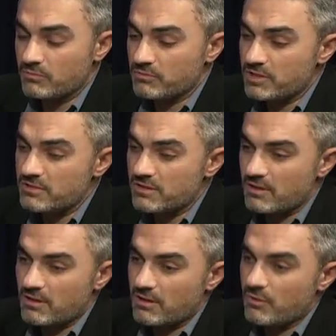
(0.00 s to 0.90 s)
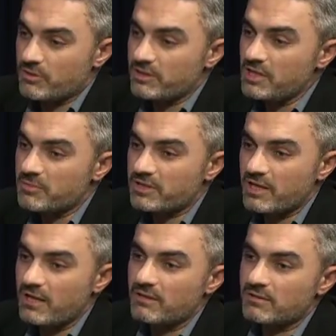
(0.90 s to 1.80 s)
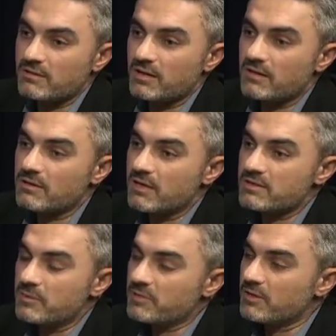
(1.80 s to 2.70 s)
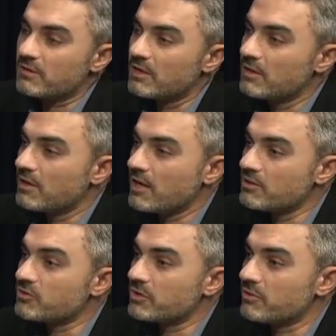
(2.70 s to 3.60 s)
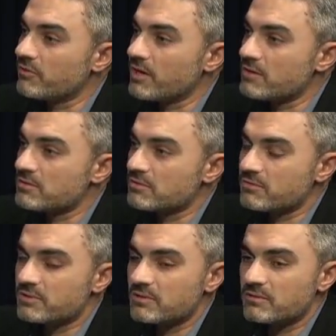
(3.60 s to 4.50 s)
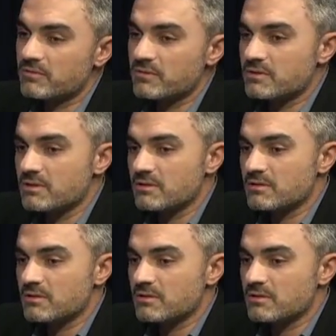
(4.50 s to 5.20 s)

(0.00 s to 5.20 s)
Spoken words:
just our neighbor, Canada, they are accepting hundreds of thousands of Syrian refugees.